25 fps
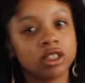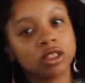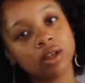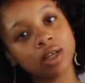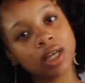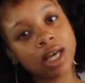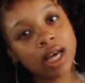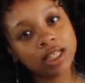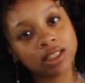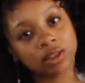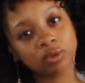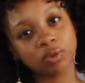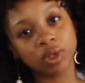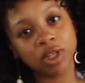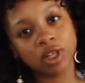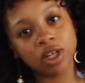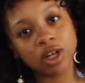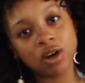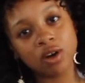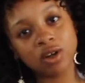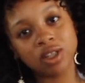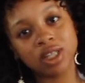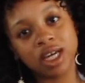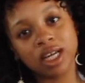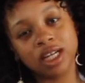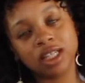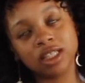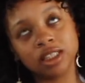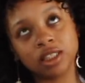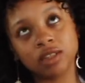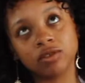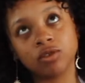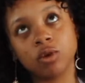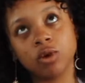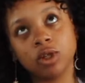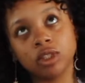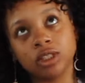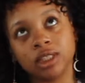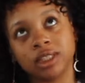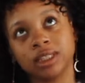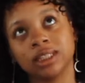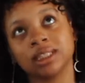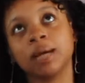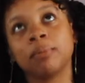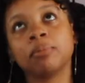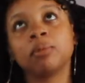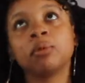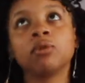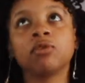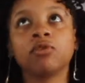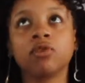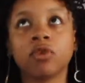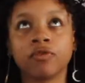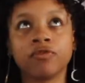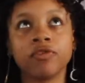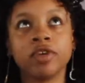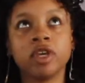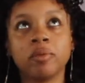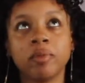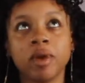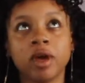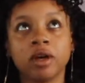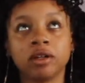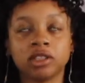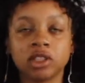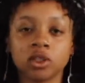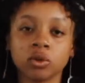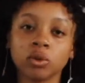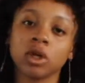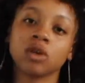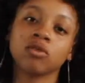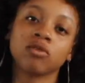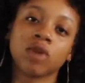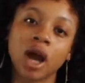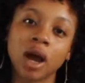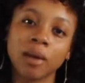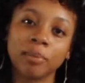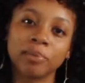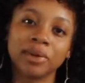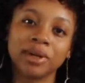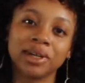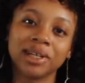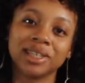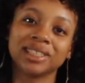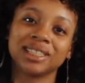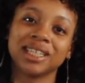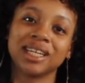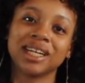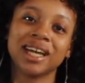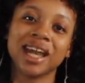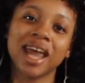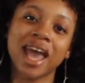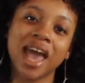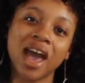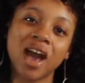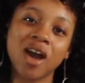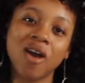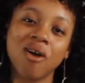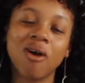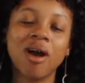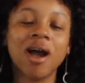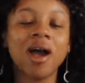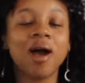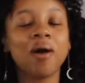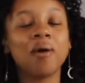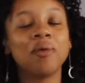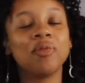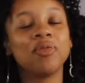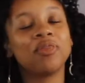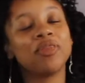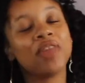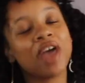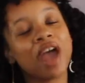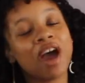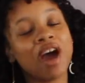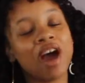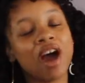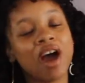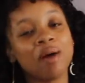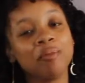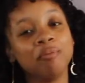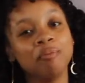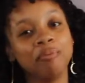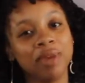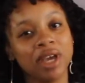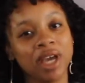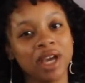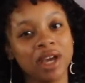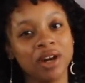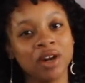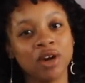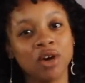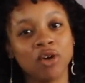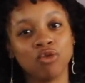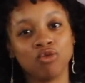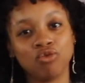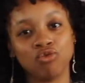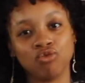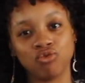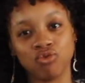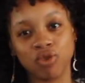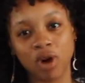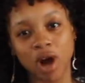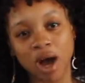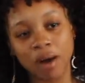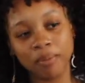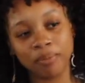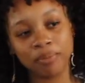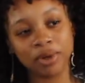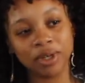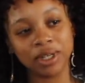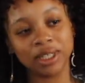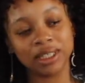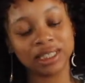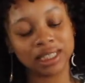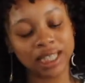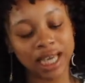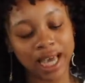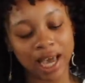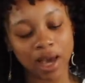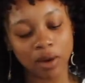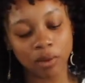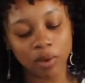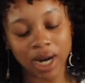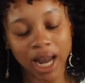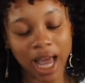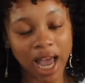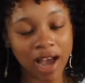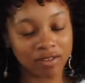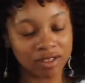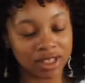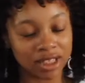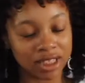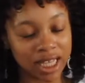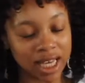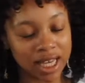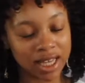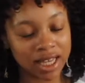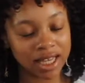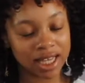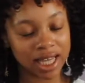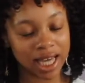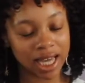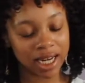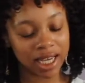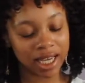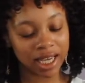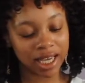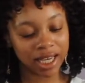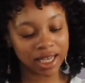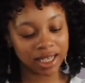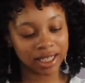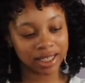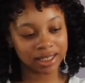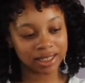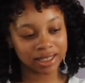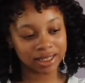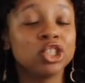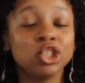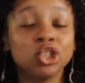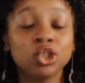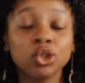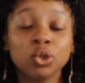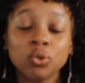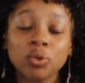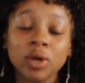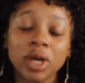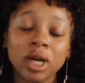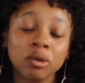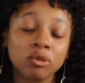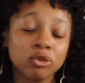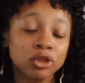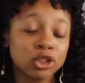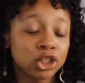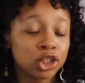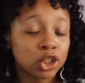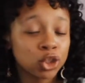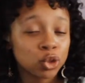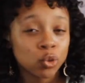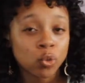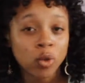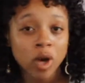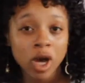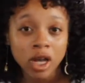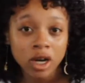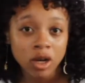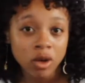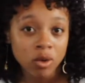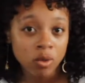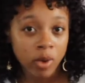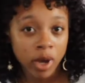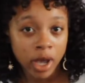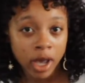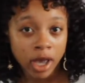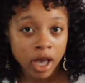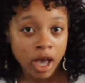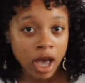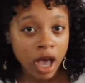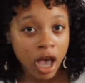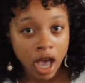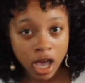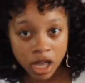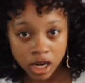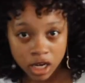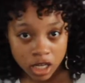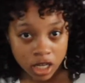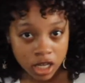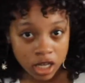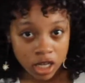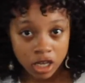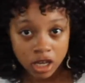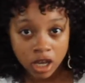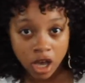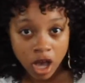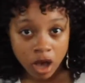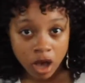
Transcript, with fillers: So yes, we know that is of course acceptable for females to wear rompers and now there are men rompers and what I have to say to that is you wear what you want to wear honey